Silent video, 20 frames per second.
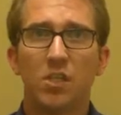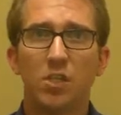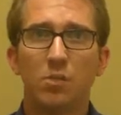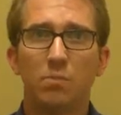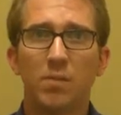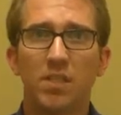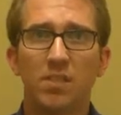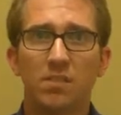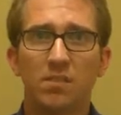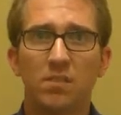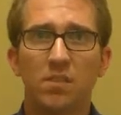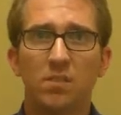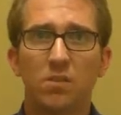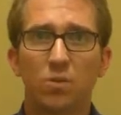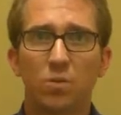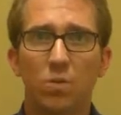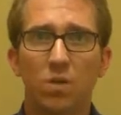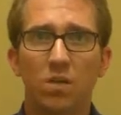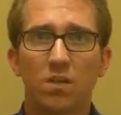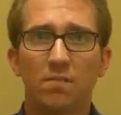you may
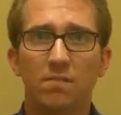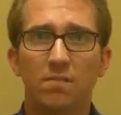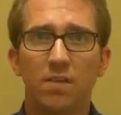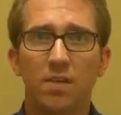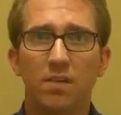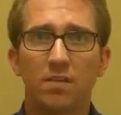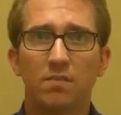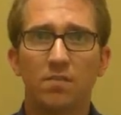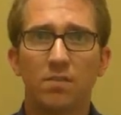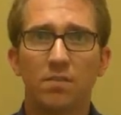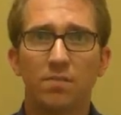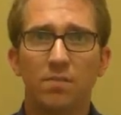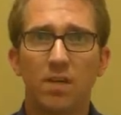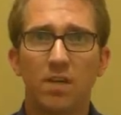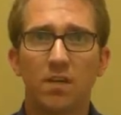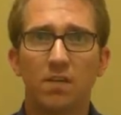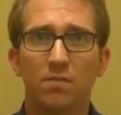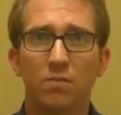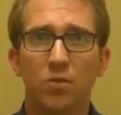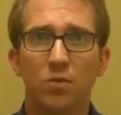still qualify to
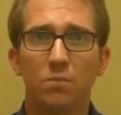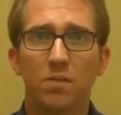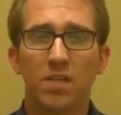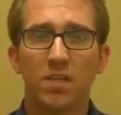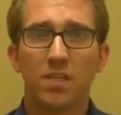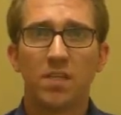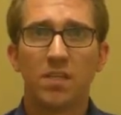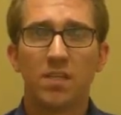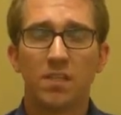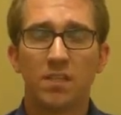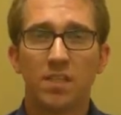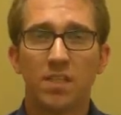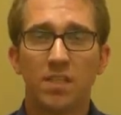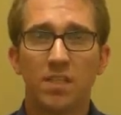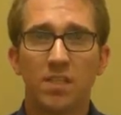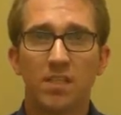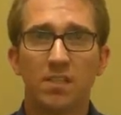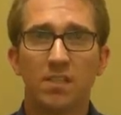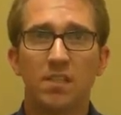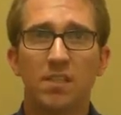file Form
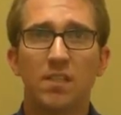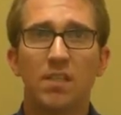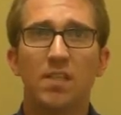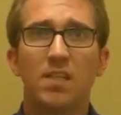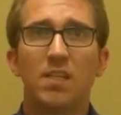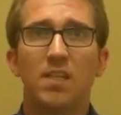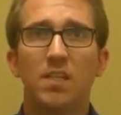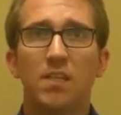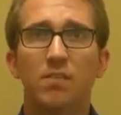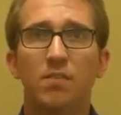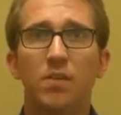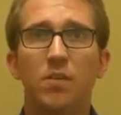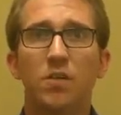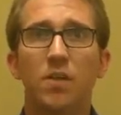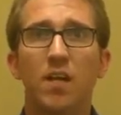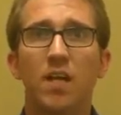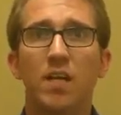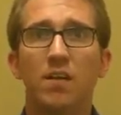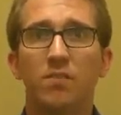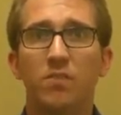990N if your